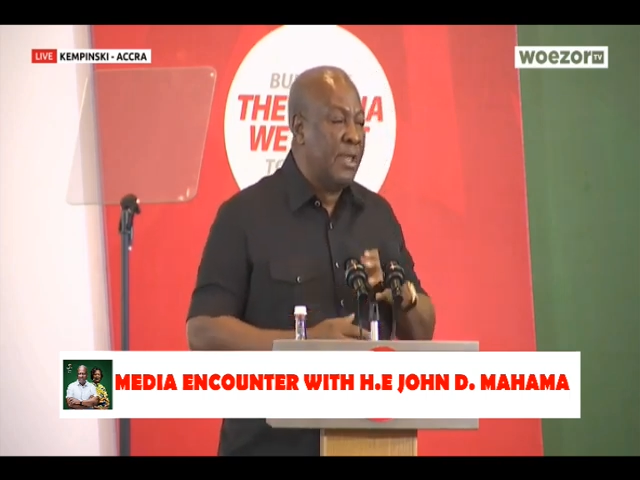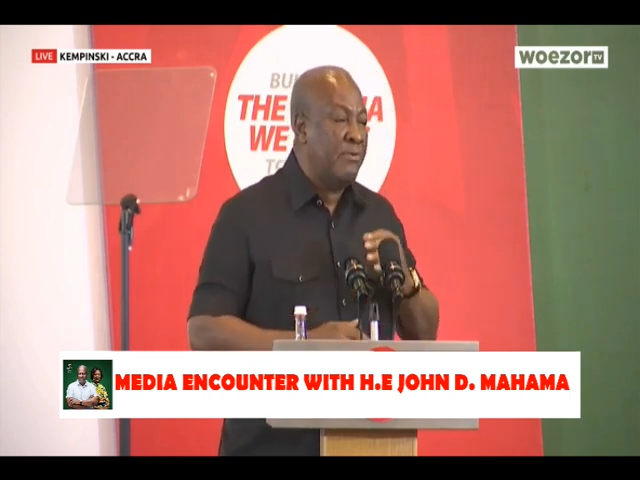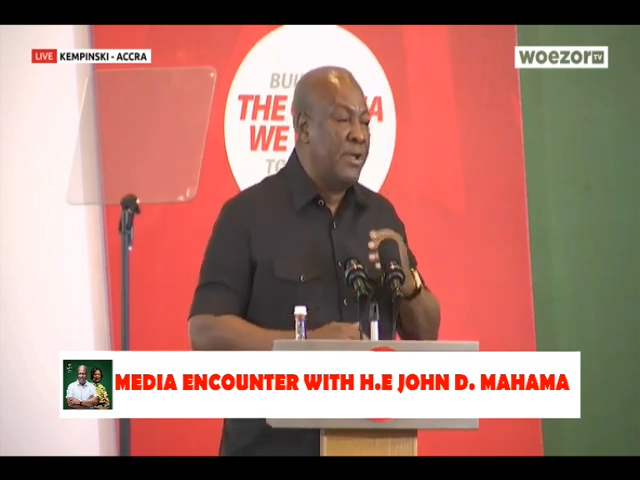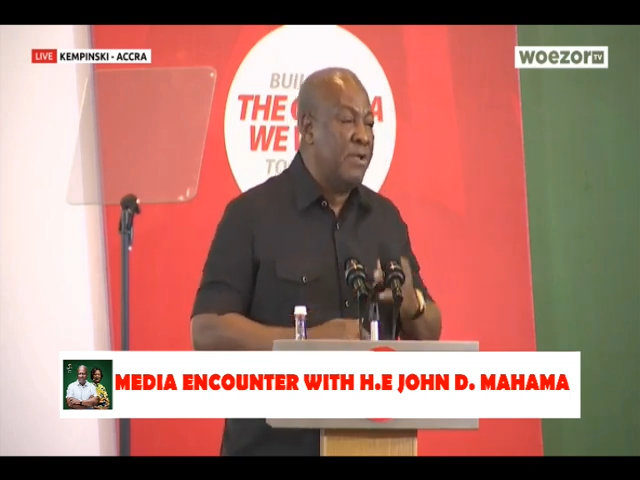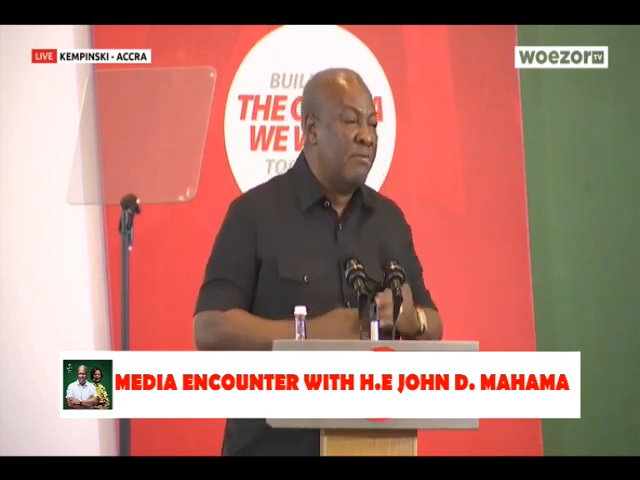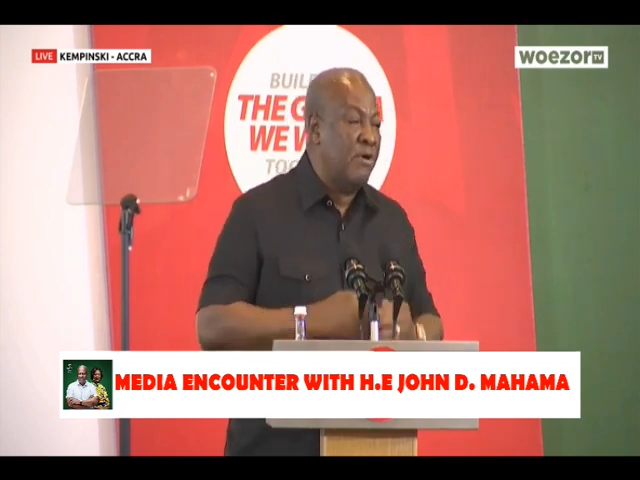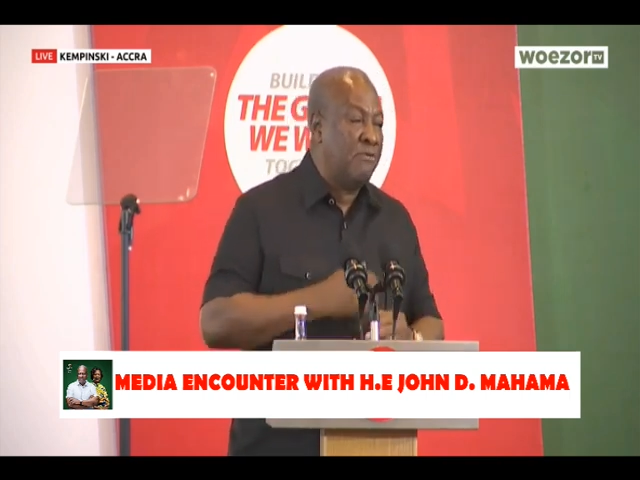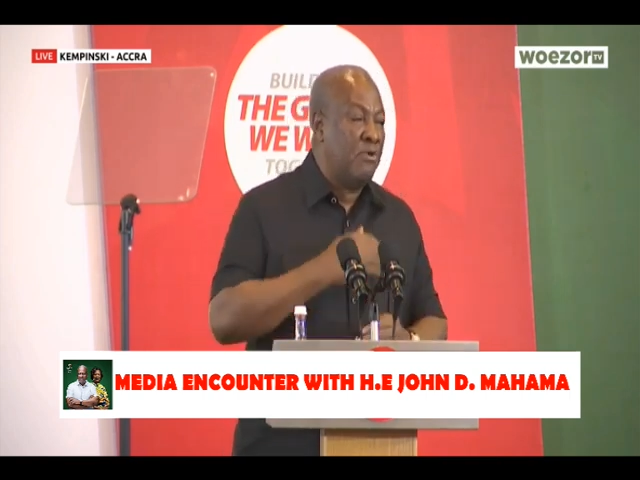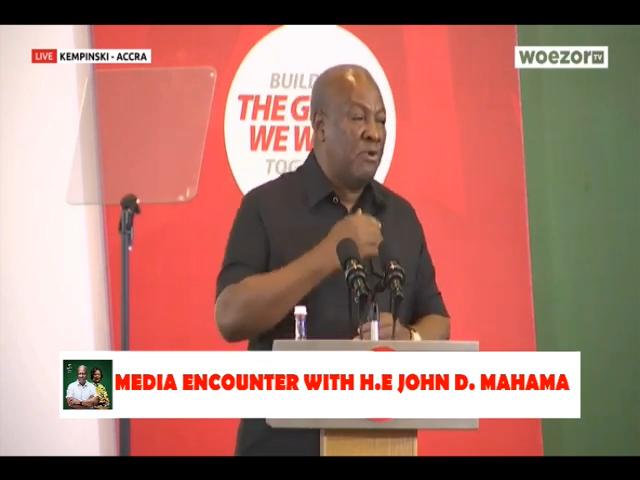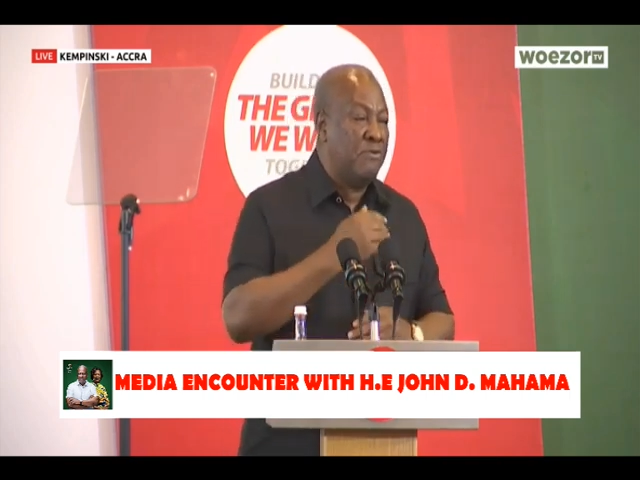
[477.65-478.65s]
the rhythm
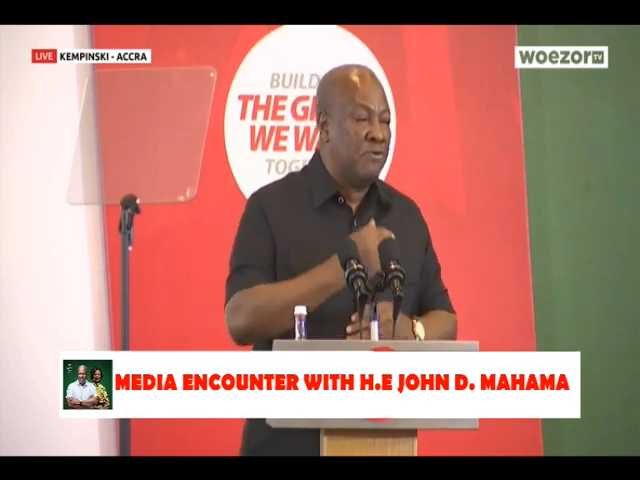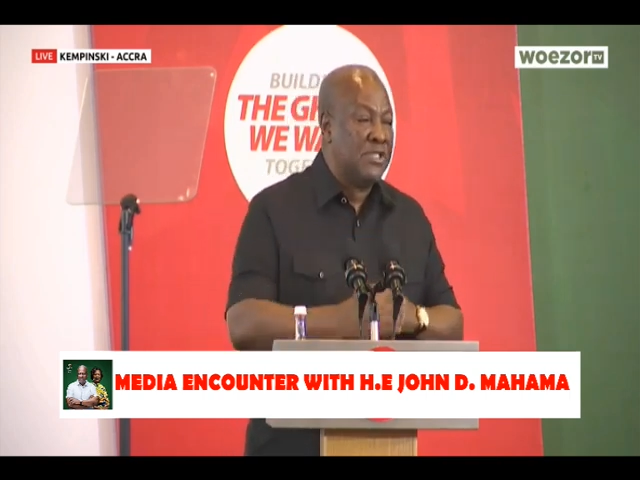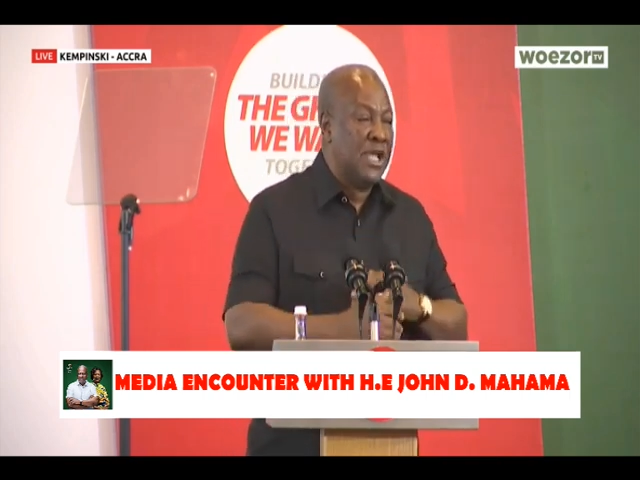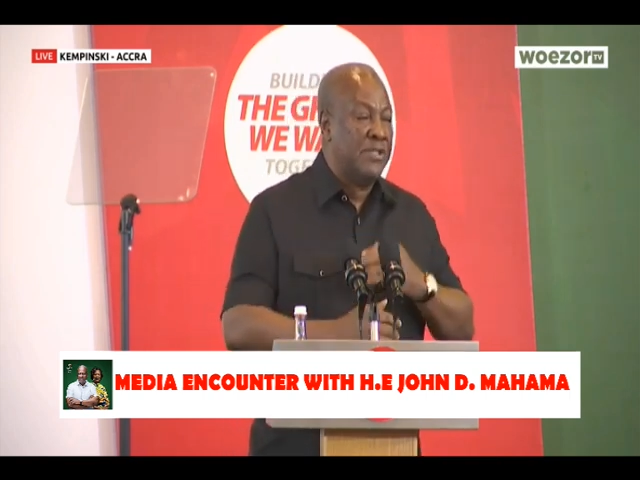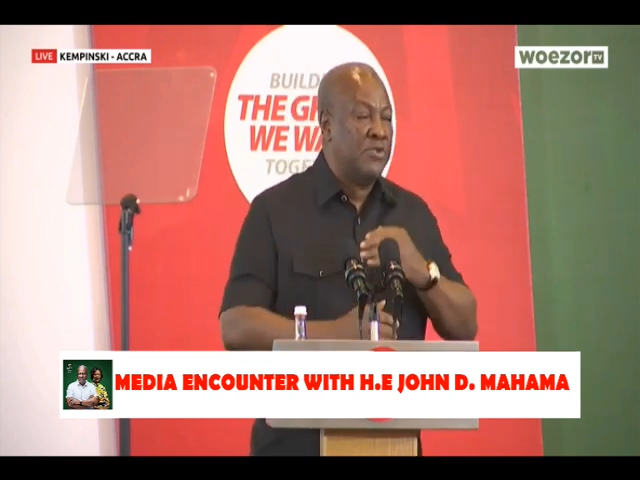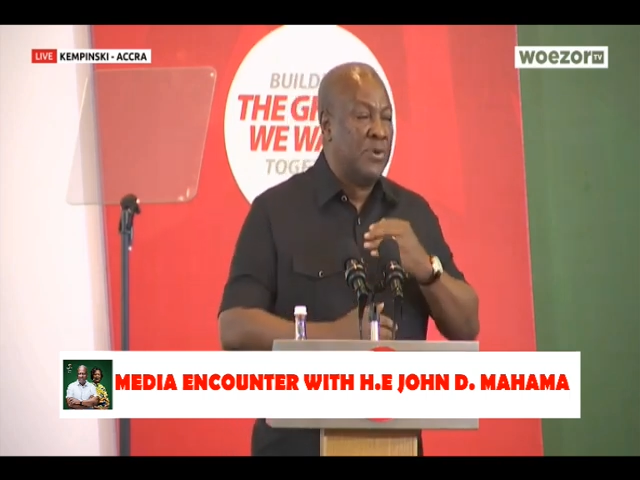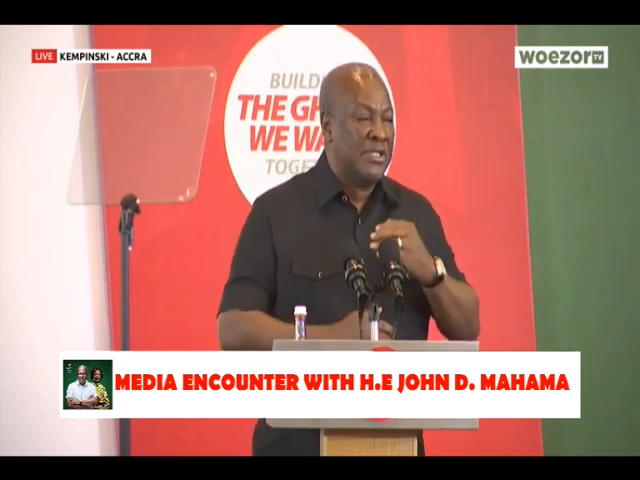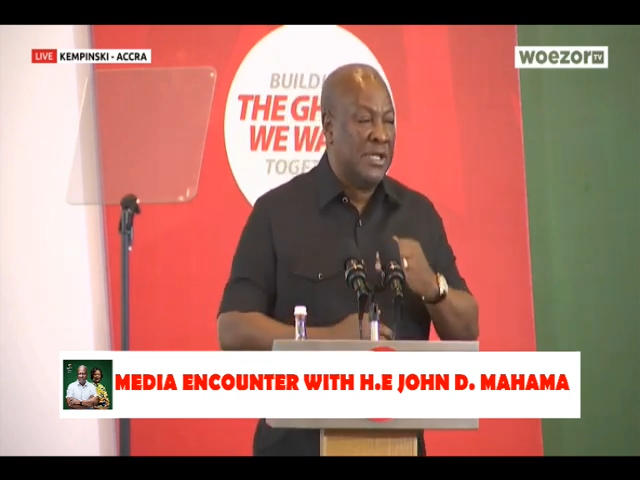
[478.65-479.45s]
of growth will start to